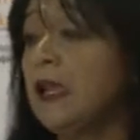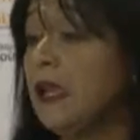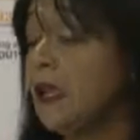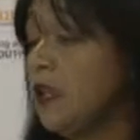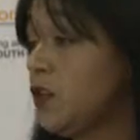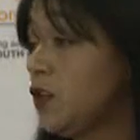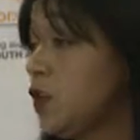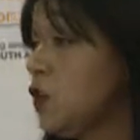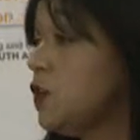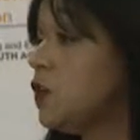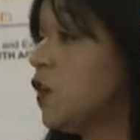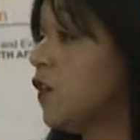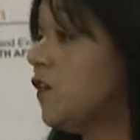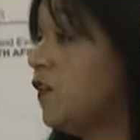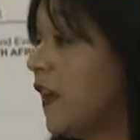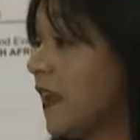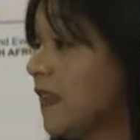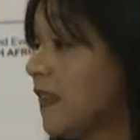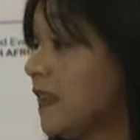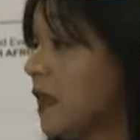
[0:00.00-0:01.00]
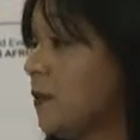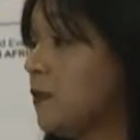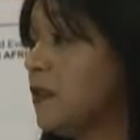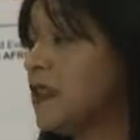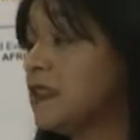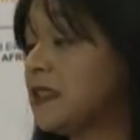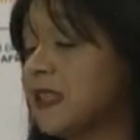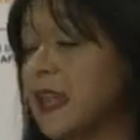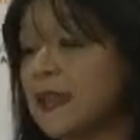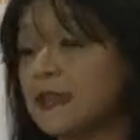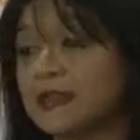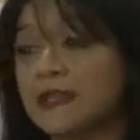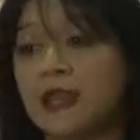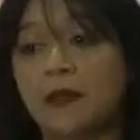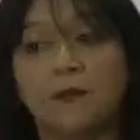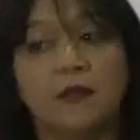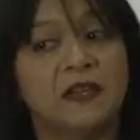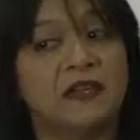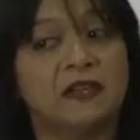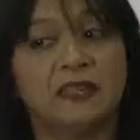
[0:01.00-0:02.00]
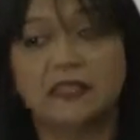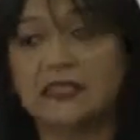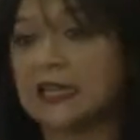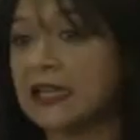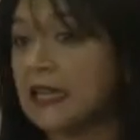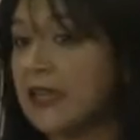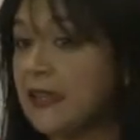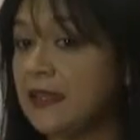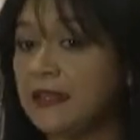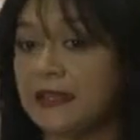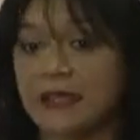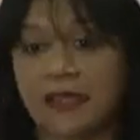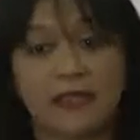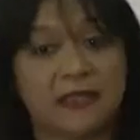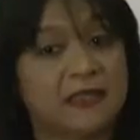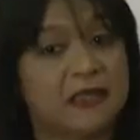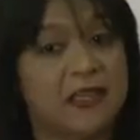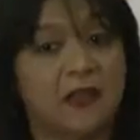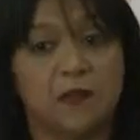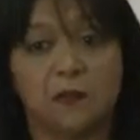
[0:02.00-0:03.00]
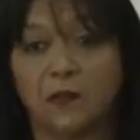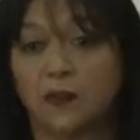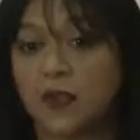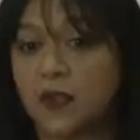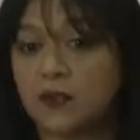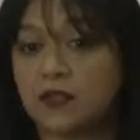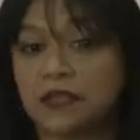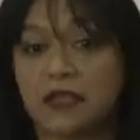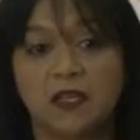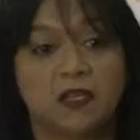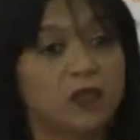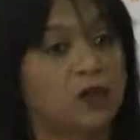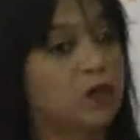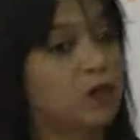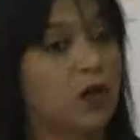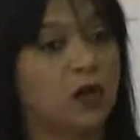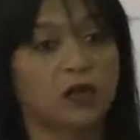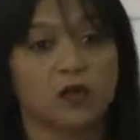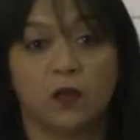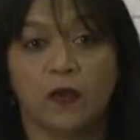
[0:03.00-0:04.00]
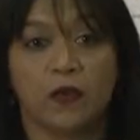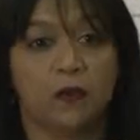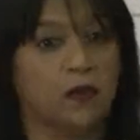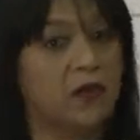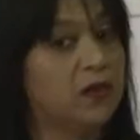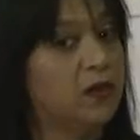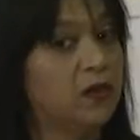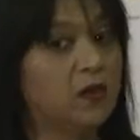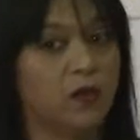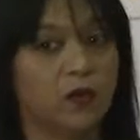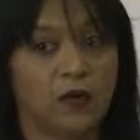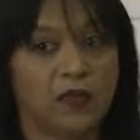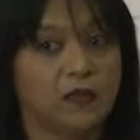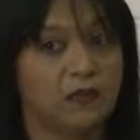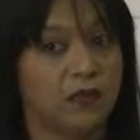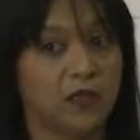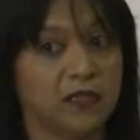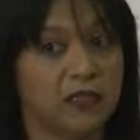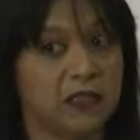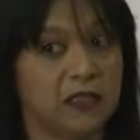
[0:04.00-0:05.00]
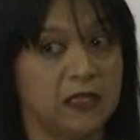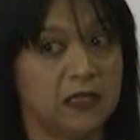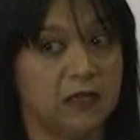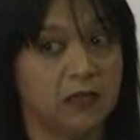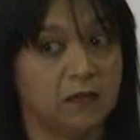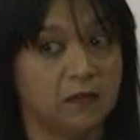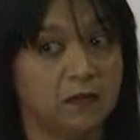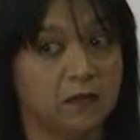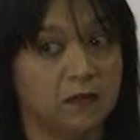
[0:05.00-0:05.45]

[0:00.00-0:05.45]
Issues of VAT numbers, tax numbers is clear that SEM process, not when we do your invoicing.